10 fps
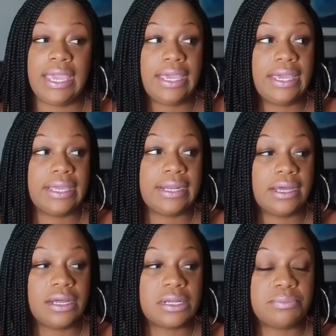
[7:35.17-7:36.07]
and
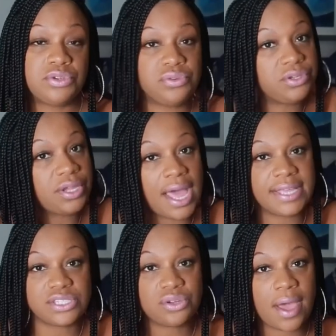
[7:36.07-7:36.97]
um, you
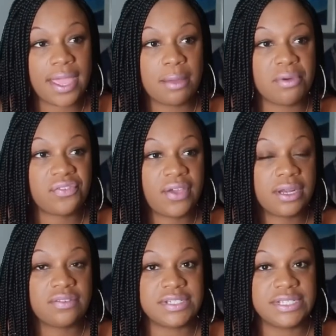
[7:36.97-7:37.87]
guys know I am a
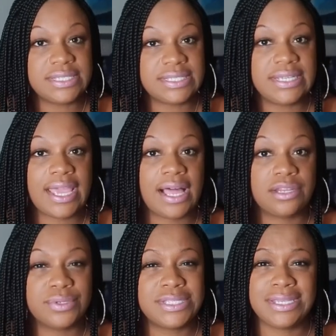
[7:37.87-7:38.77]
fan of Z
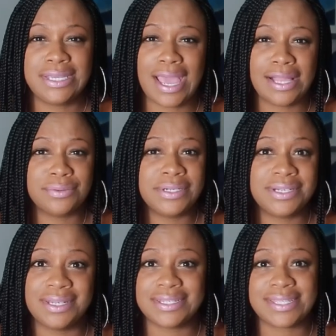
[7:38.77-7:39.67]
Gallerie. Z Gallerie
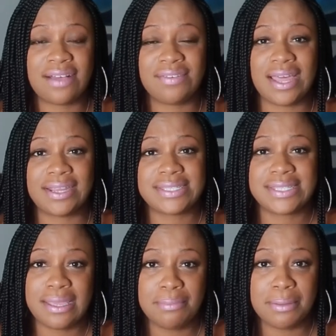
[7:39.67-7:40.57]
does have a lot of
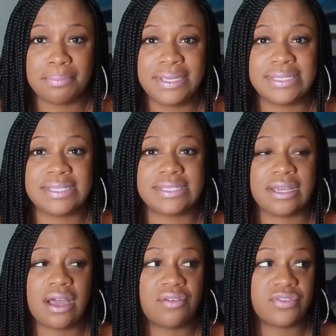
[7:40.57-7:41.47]
statement pieces
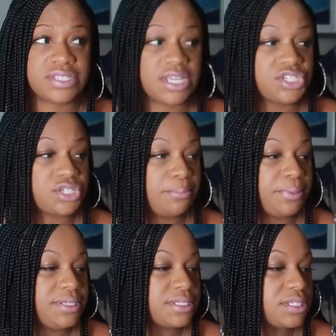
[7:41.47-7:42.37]
and conversation
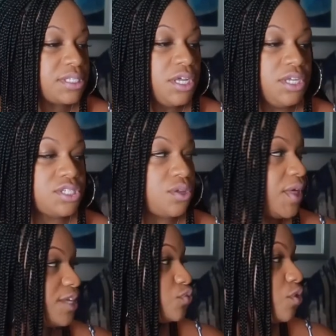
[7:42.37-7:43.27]
pieces. So
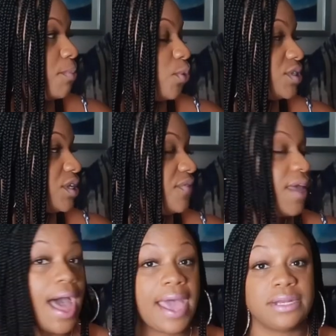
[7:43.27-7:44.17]
that's where most of
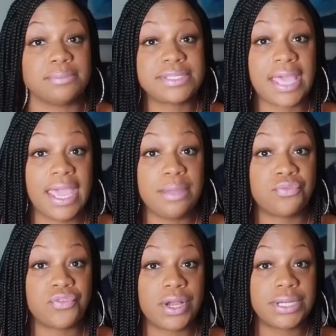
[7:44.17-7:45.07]
the items came
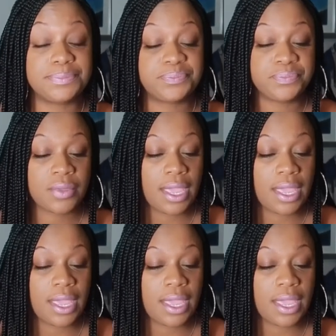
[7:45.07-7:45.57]
from.